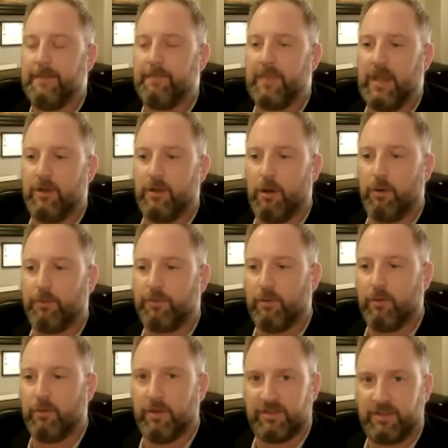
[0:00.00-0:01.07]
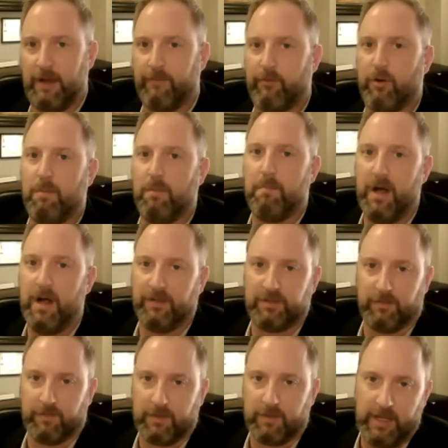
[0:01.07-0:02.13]
And you go through the several
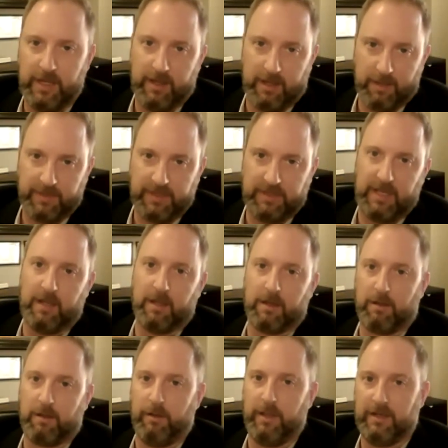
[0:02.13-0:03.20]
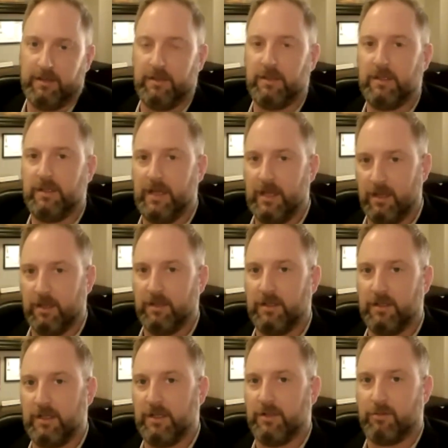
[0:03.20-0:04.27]
months of cleaning up the data, collecting the data
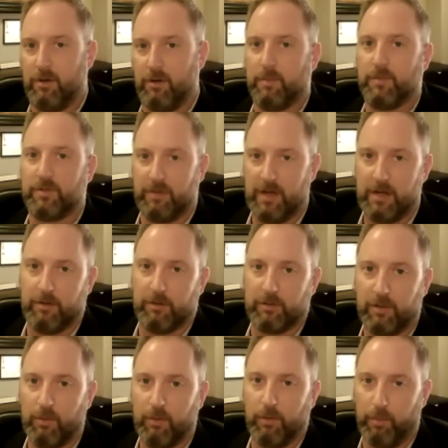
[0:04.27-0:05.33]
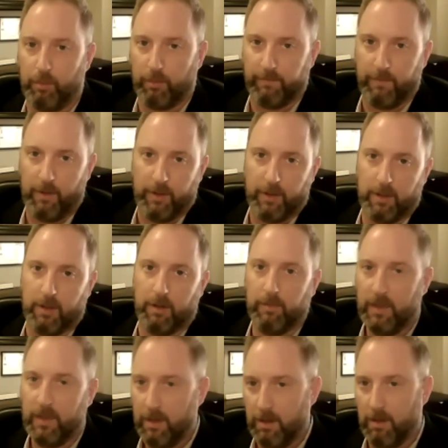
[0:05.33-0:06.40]
to get your arms around your total portfolio,
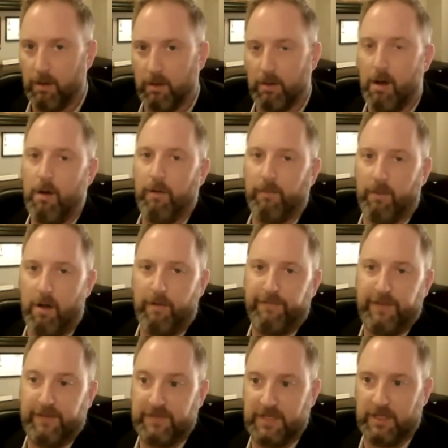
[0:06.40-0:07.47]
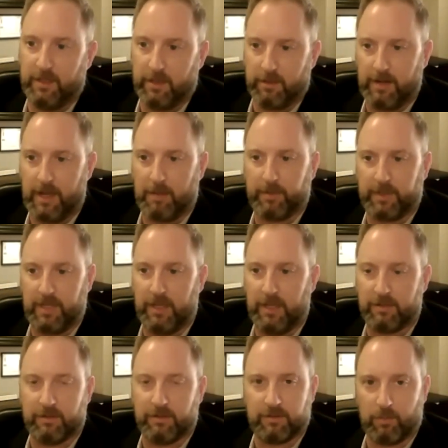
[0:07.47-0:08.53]
all 1,500
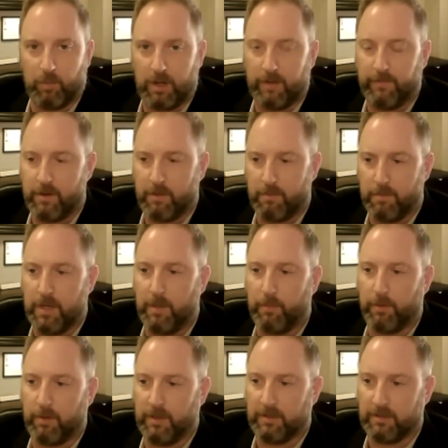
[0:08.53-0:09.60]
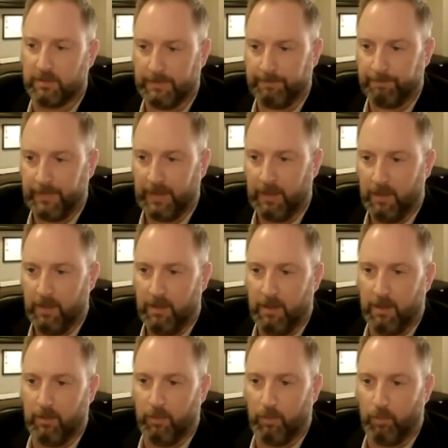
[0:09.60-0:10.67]
applications or whatever your number is.
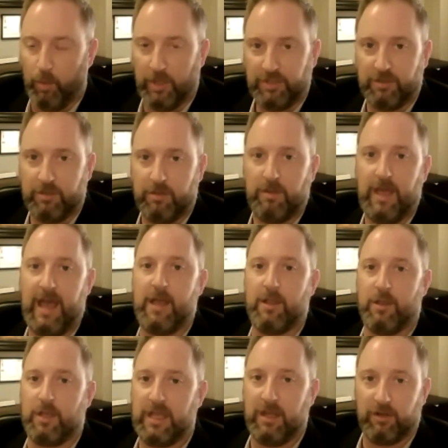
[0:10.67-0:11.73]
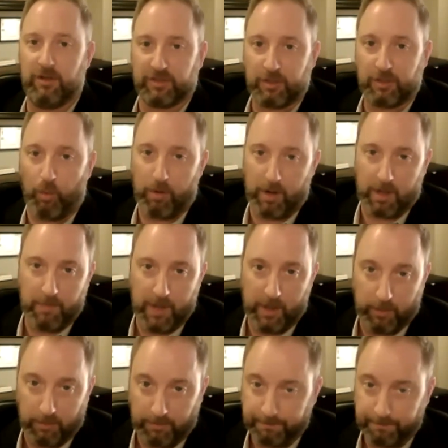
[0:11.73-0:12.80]
Once you do that, you get into scoring
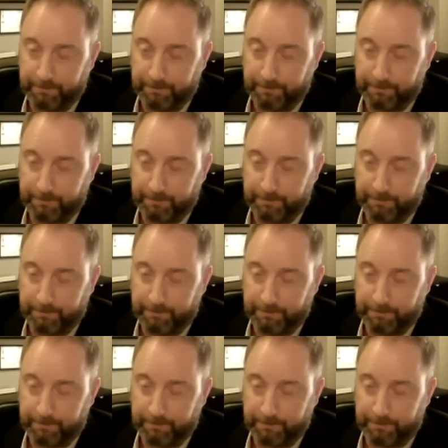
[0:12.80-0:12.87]
mode.